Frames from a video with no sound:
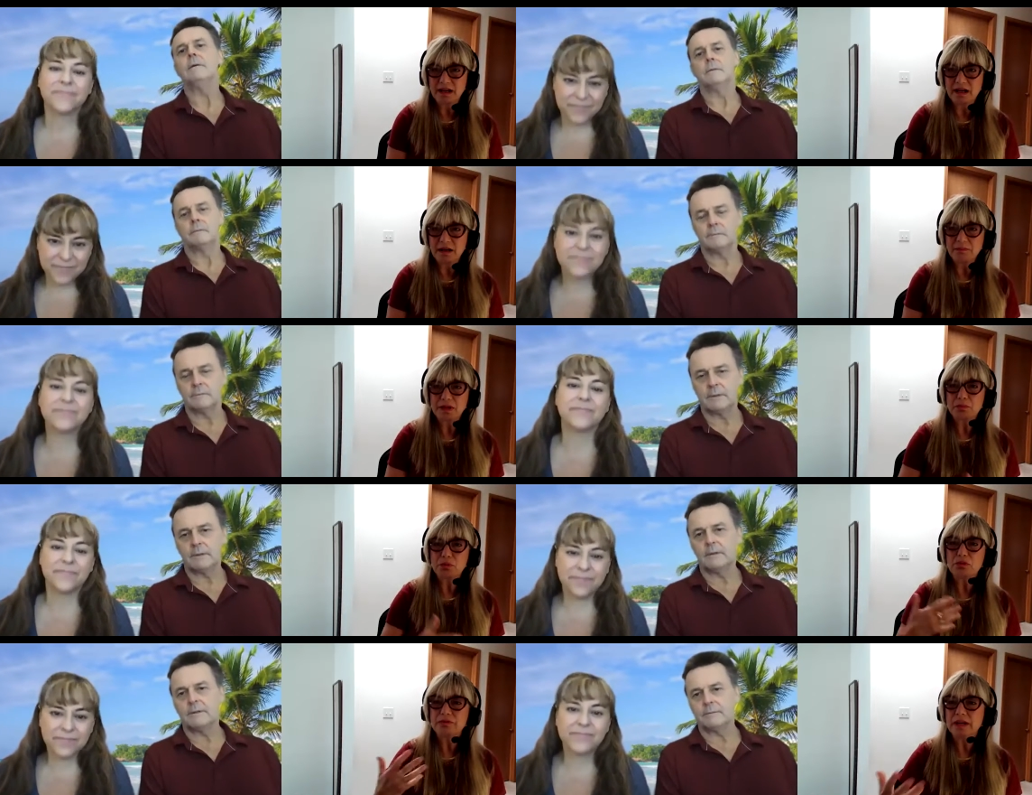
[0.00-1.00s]
Speaker 1: Um, they're
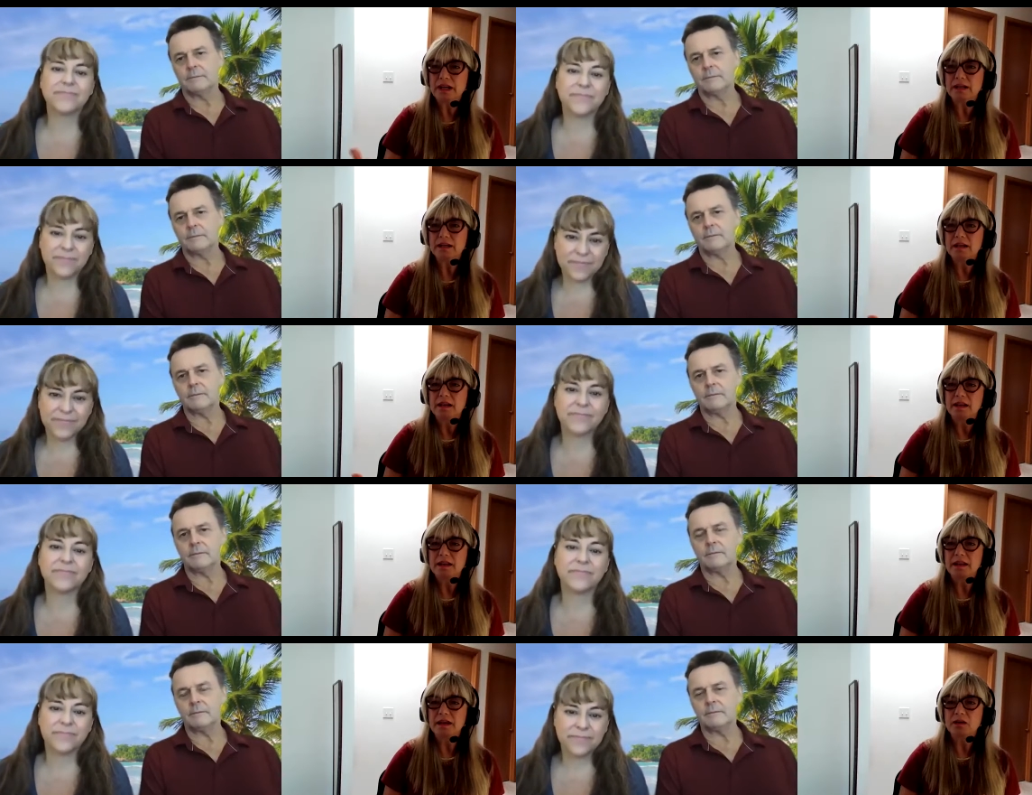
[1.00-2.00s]
proving
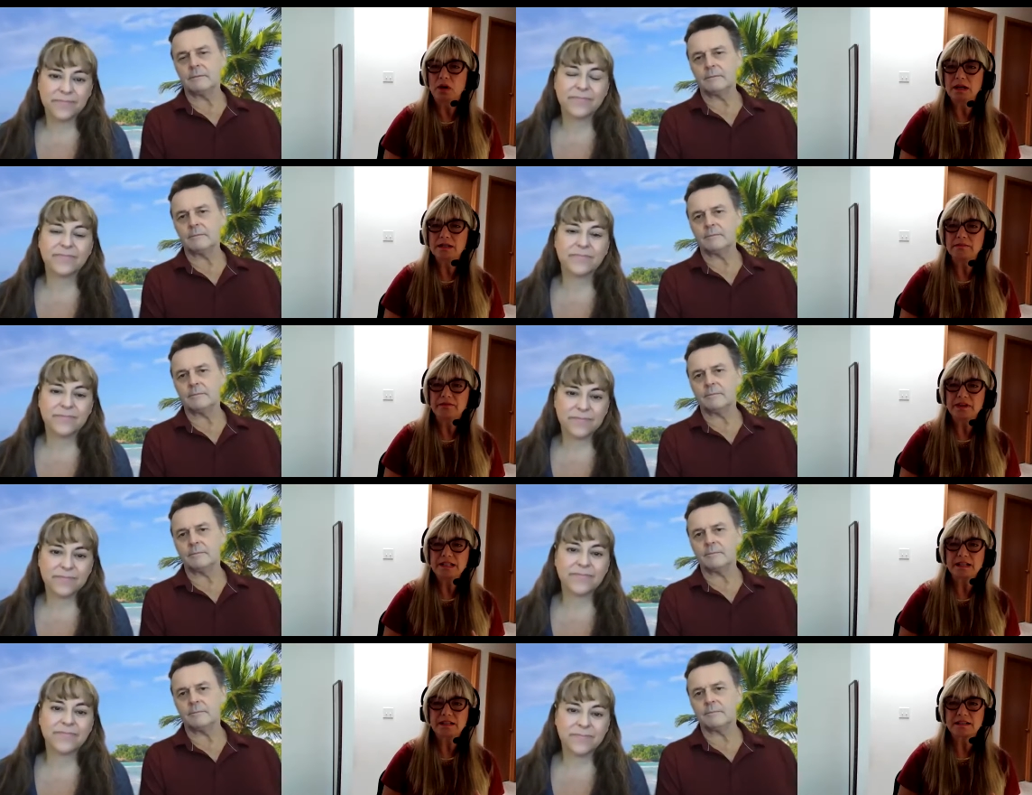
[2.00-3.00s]
the quantum
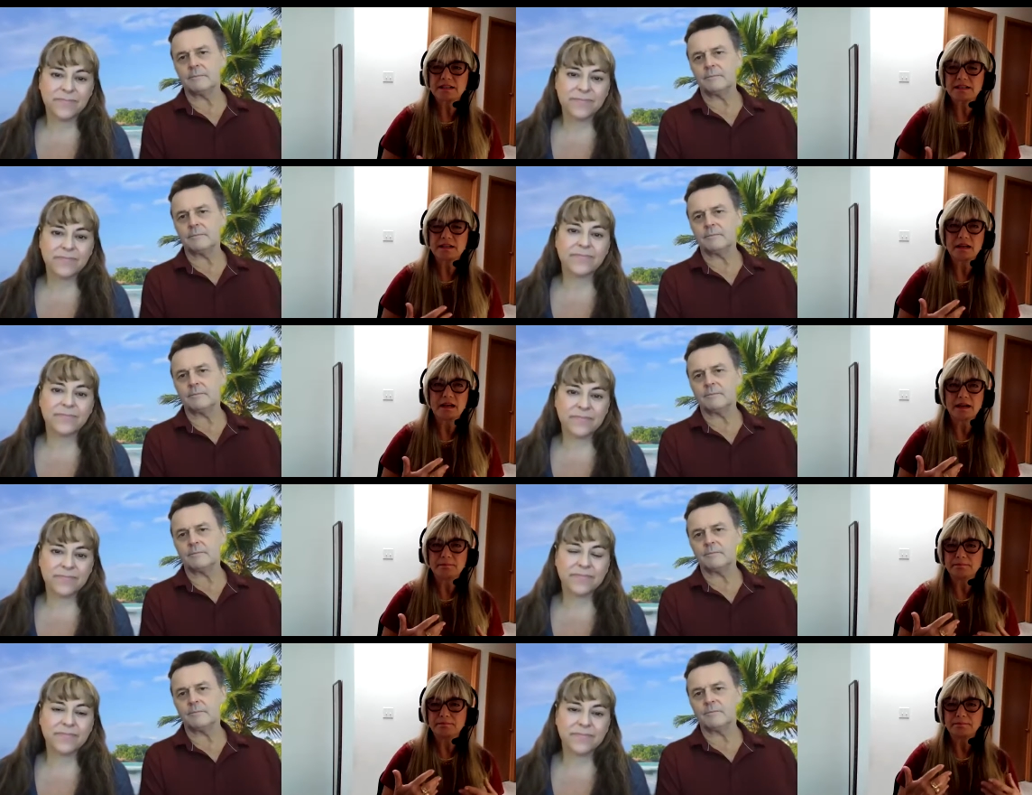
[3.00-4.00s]
physics
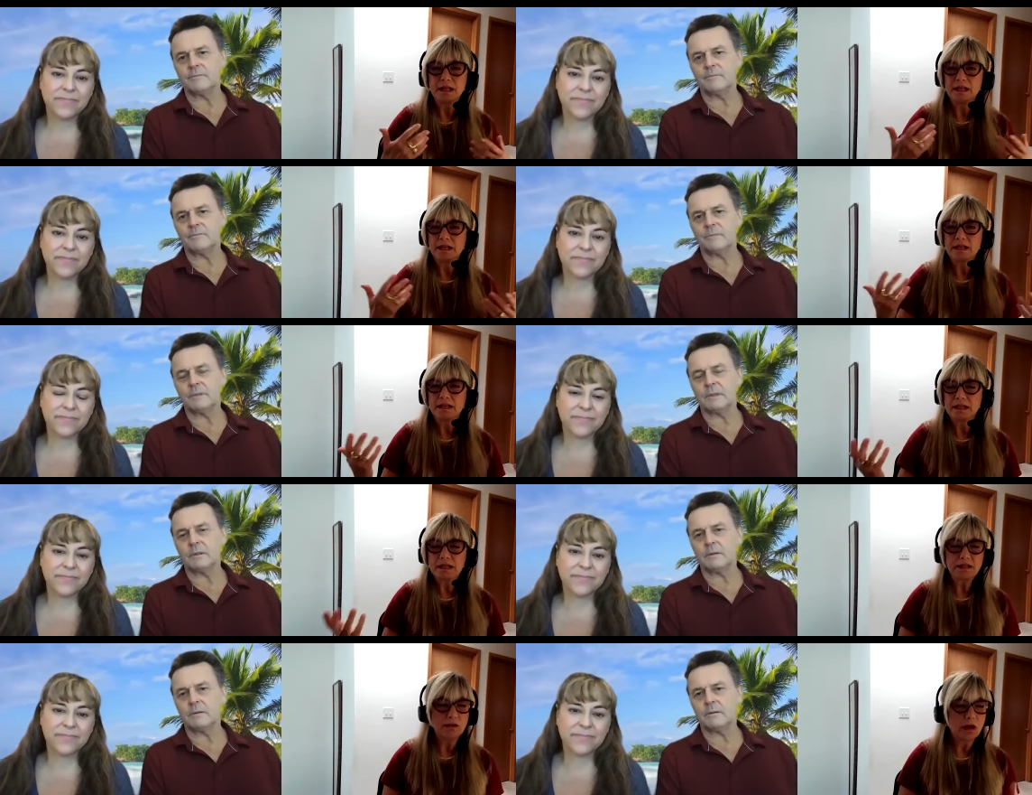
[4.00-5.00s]
um,
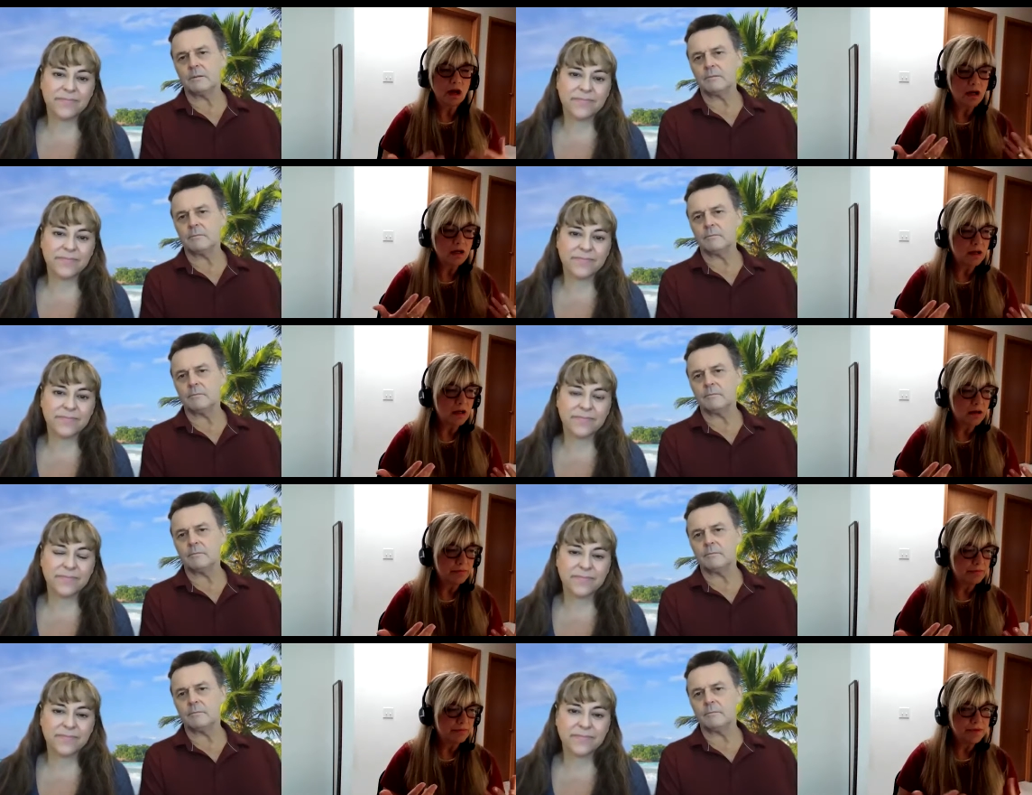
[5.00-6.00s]
in the law
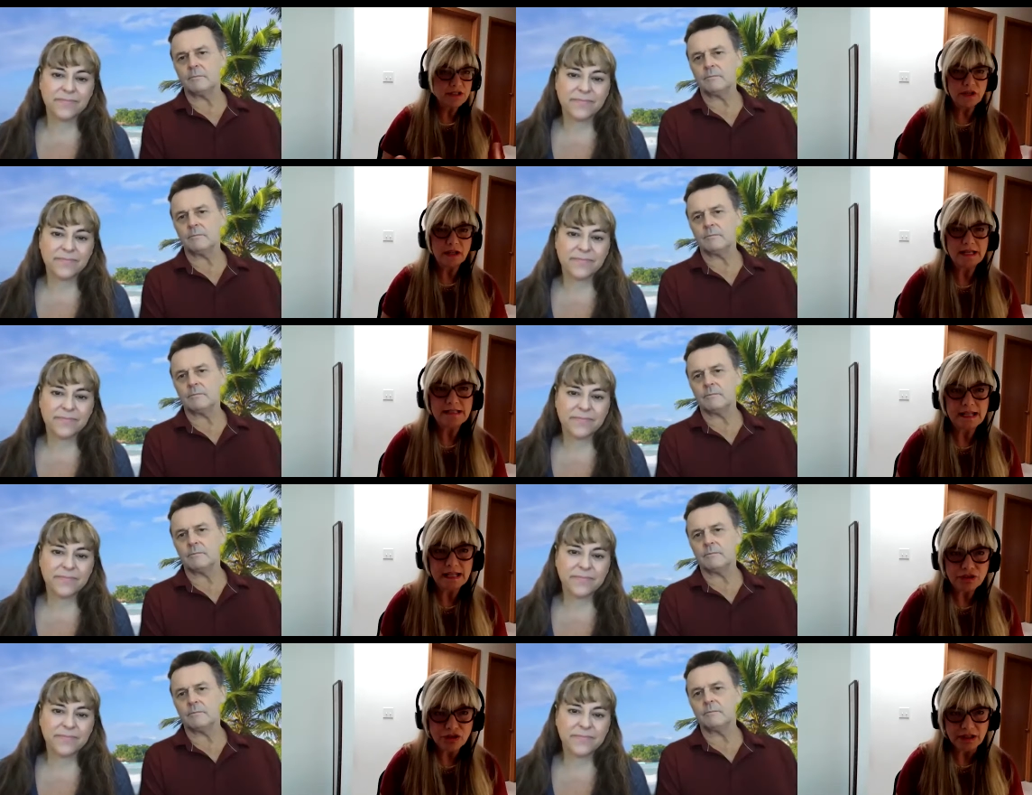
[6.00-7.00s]
of
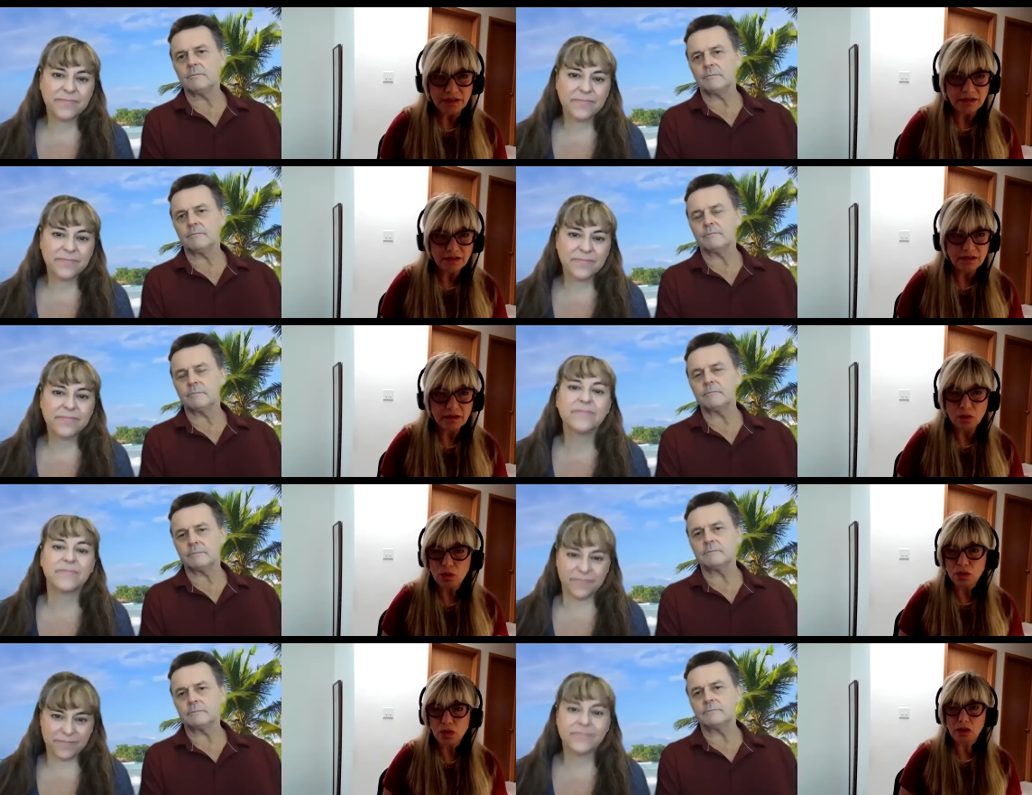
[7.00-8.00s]
visualization,
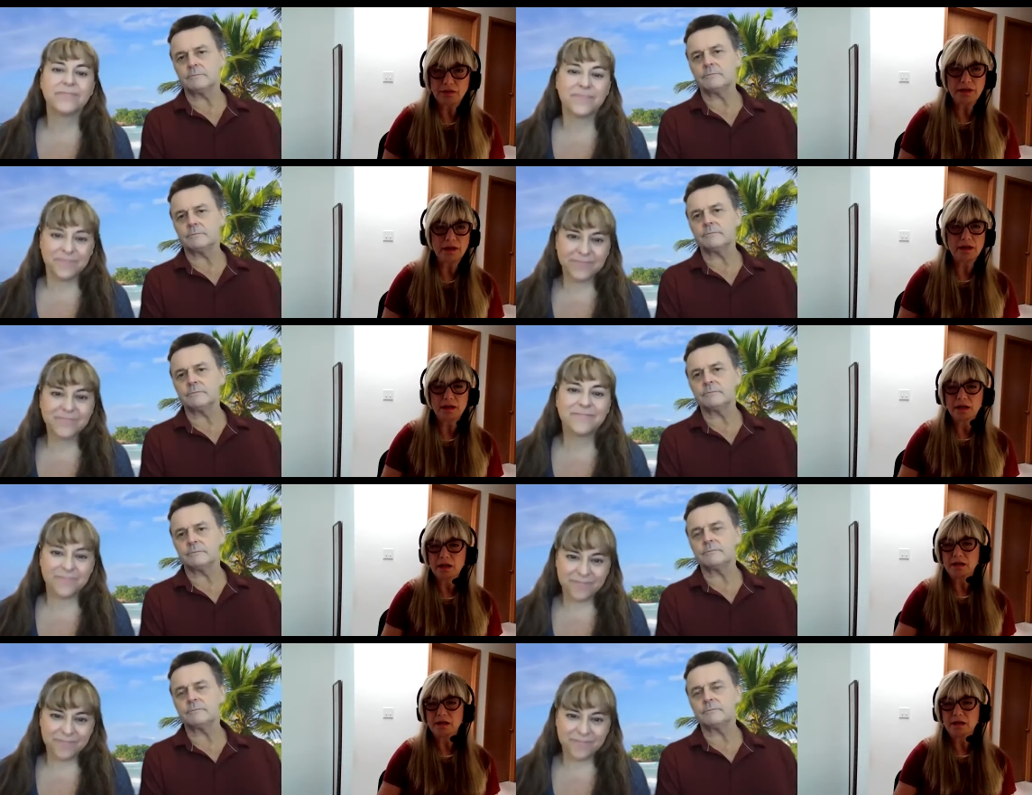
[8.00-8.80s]
or the,